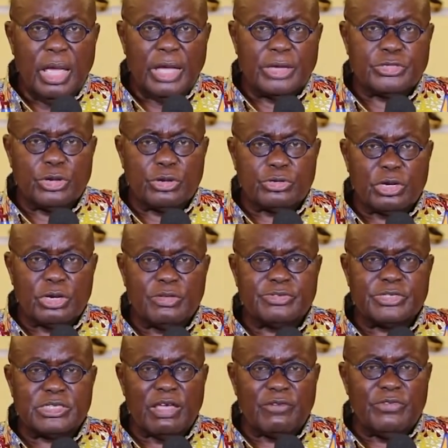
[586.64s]
a total of
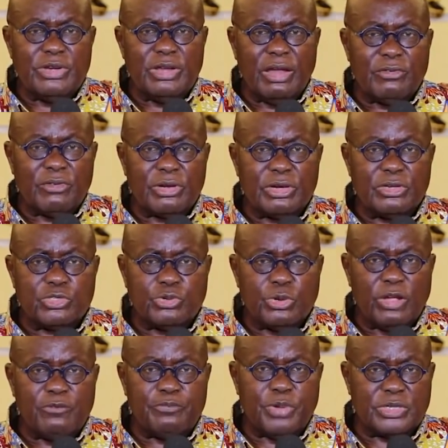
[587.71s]

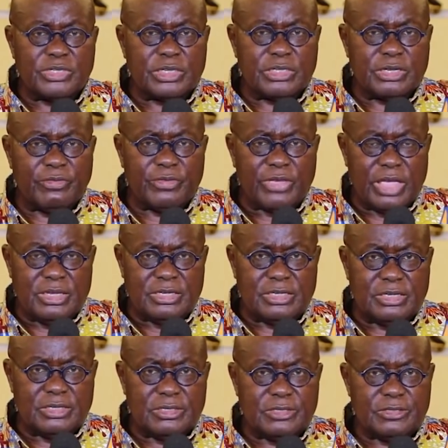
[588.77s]
712 positive
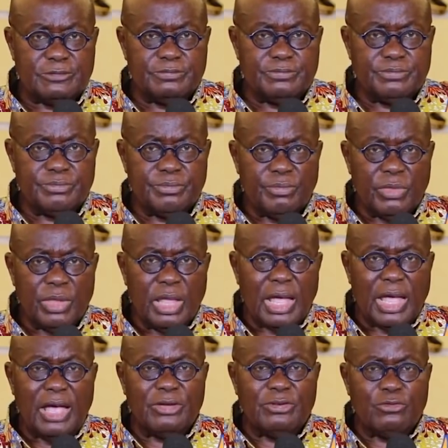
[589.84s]
cases
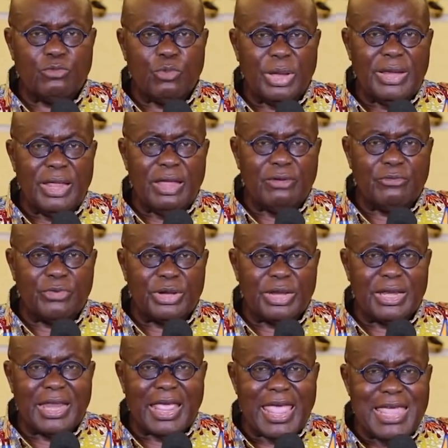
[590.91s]
out of
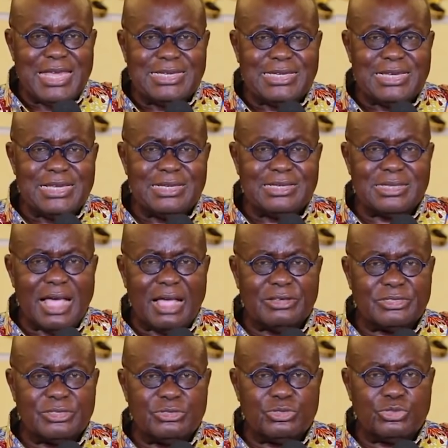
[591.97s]

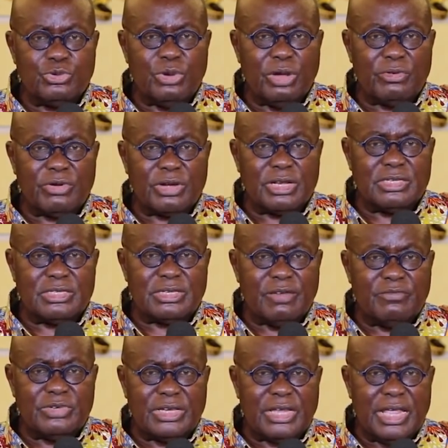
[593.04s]

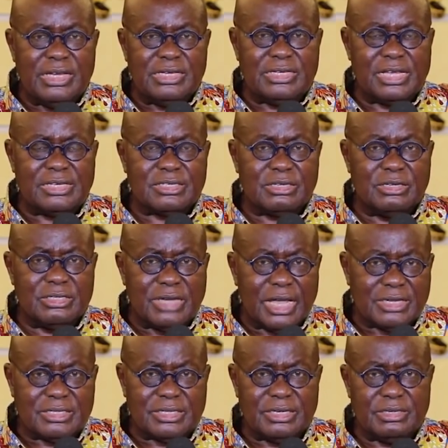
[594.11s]
118,278 tests
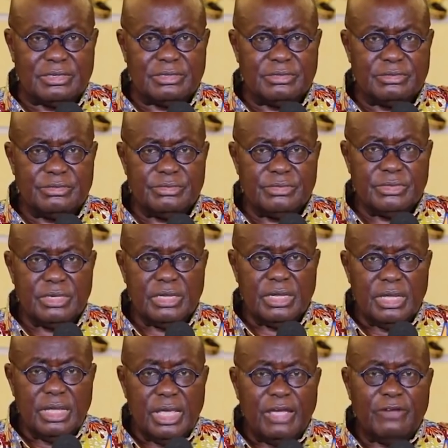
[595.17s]
conducted
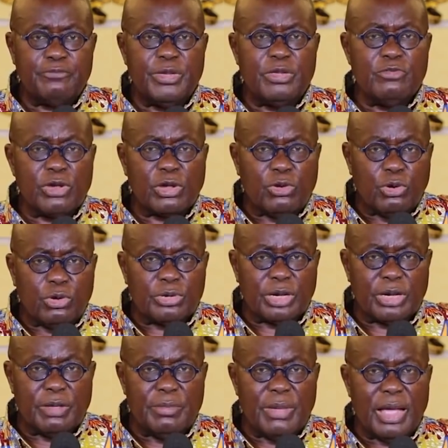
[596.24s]
have been
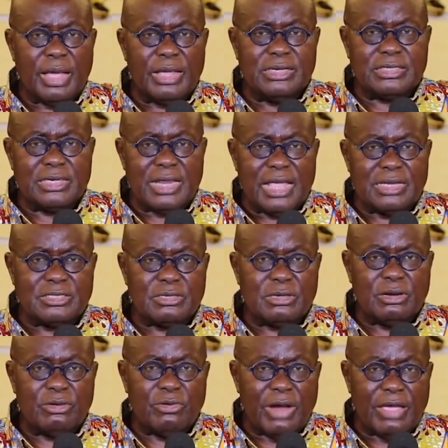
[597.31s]
recorded among
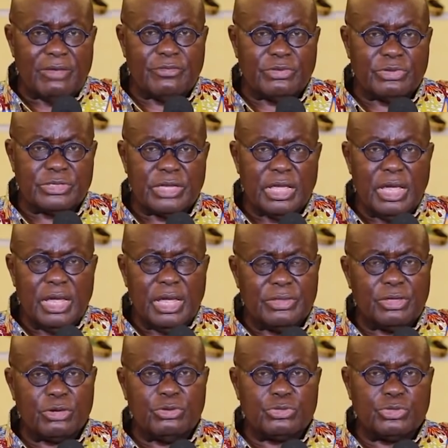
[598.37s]
international arrivals
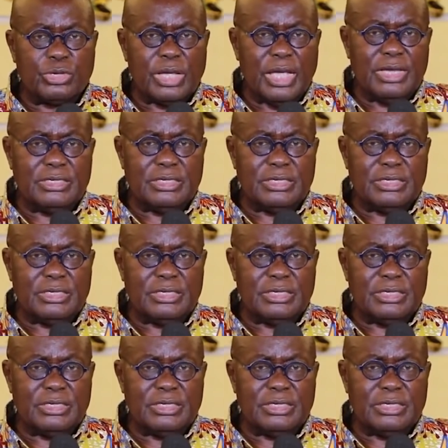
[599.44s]
at the Kotoka